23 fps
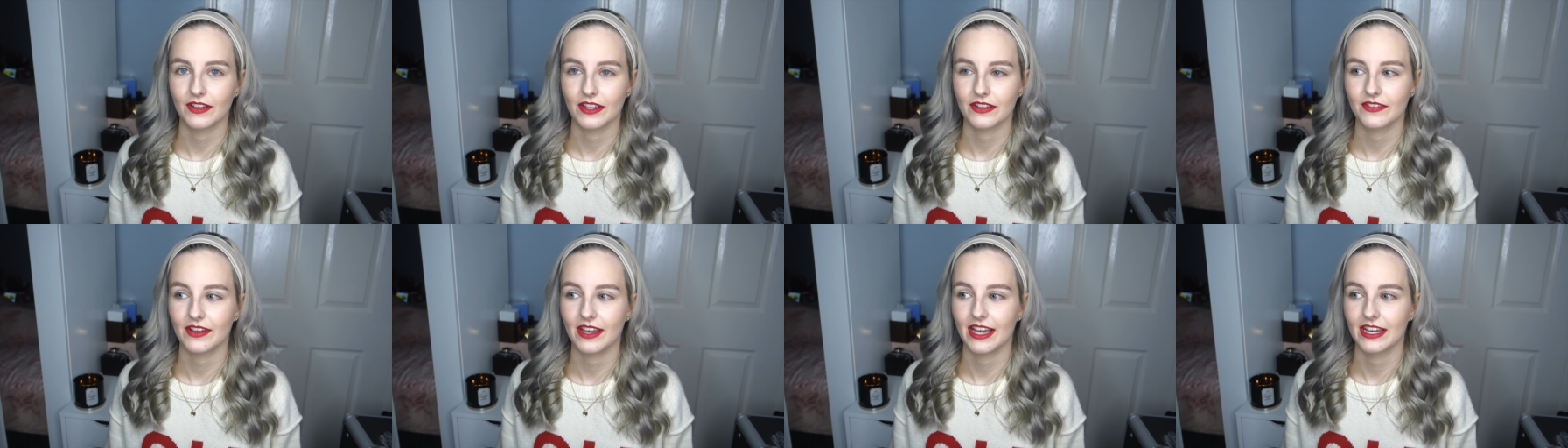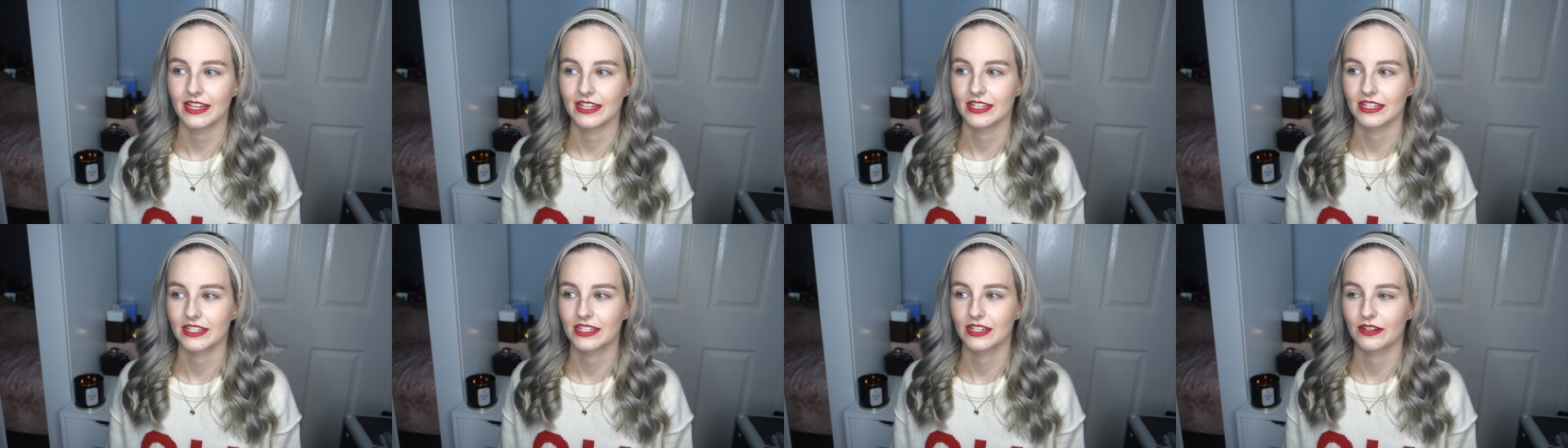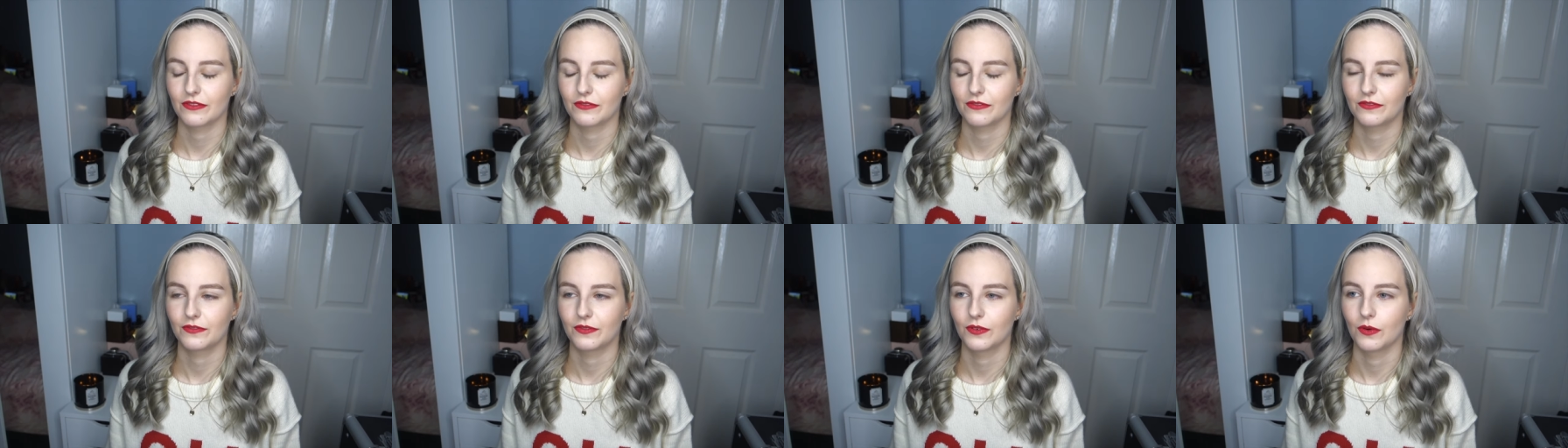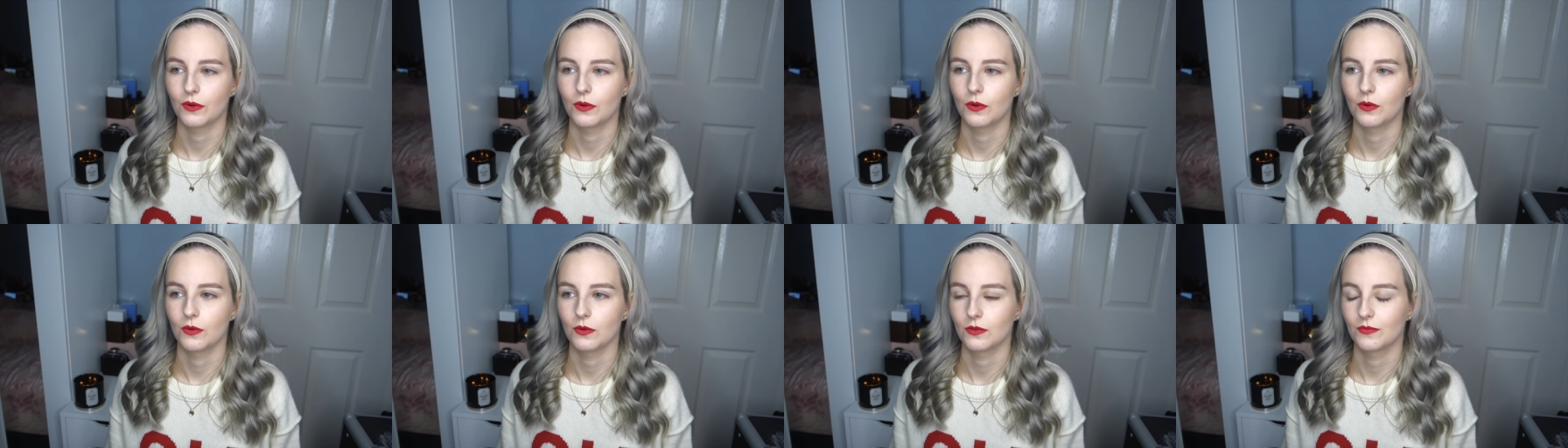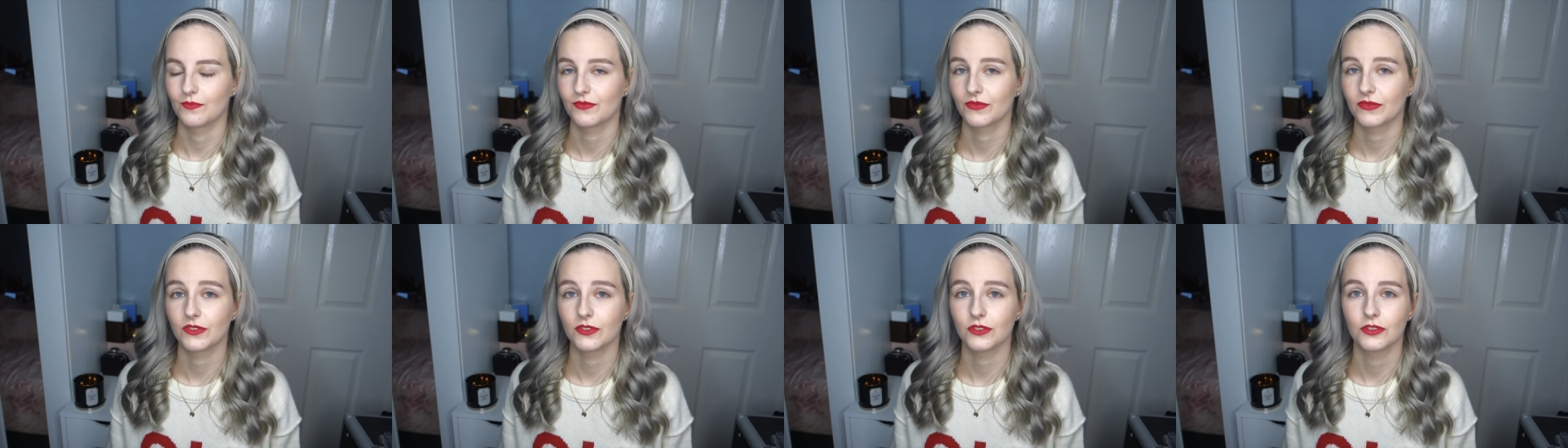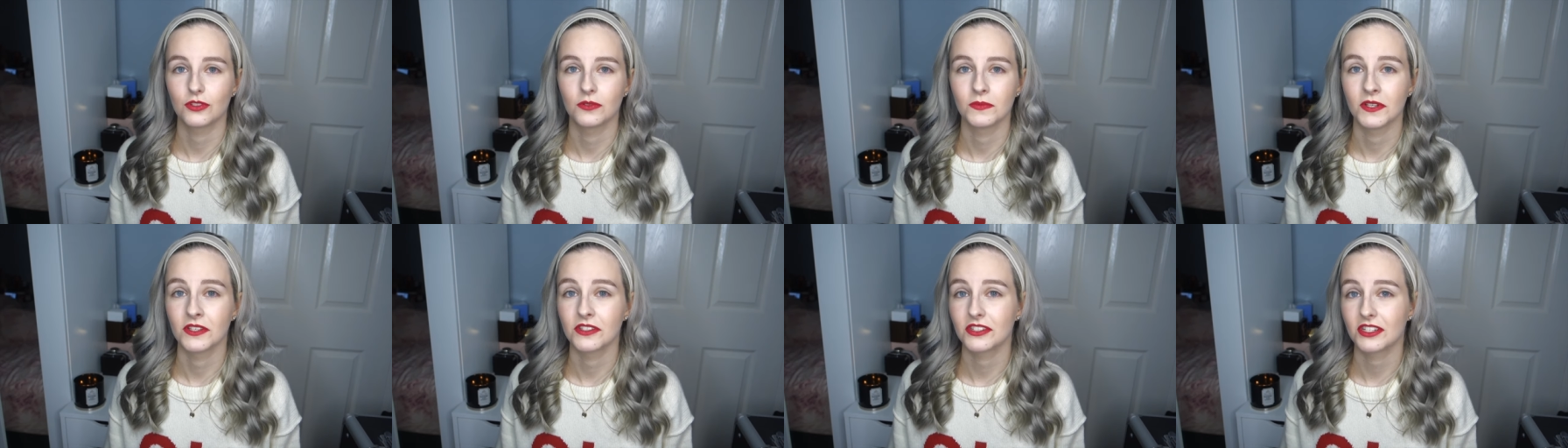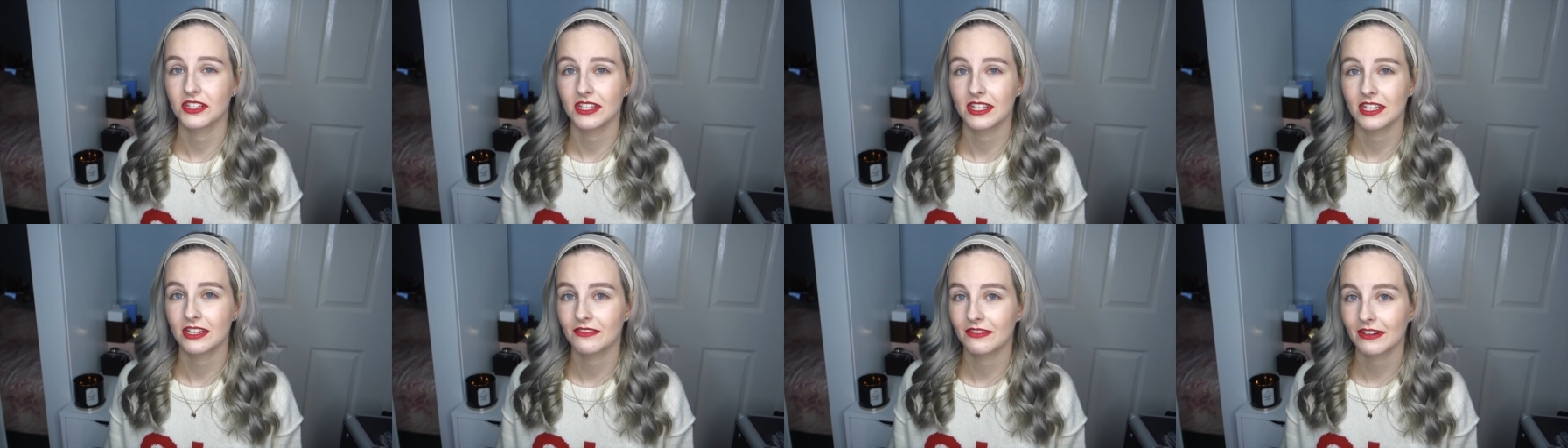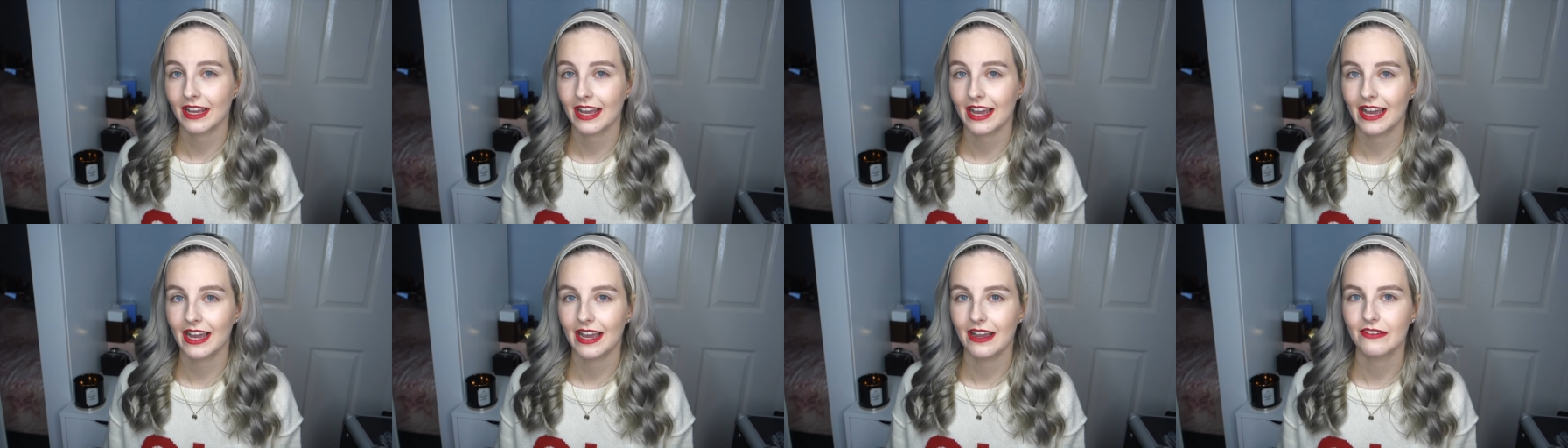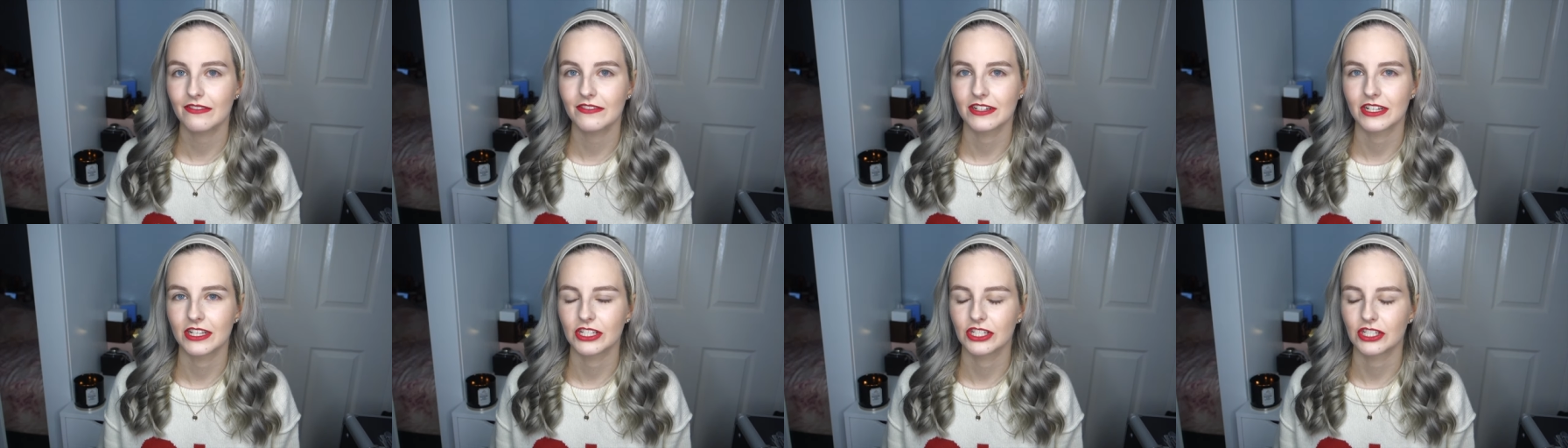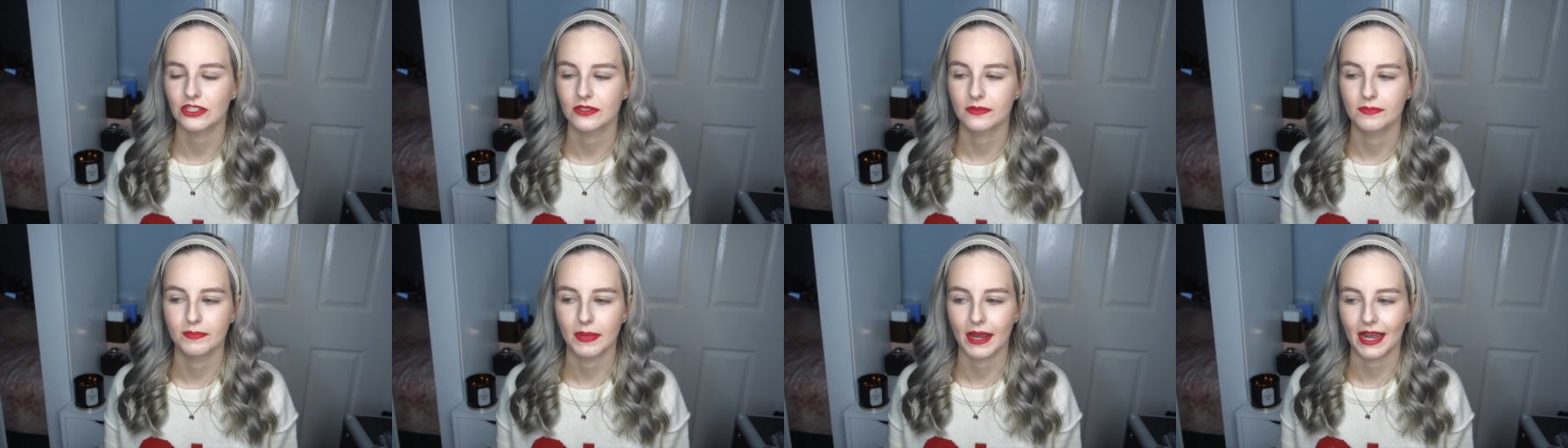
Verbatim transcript: I've had for almost a year and a half and it's just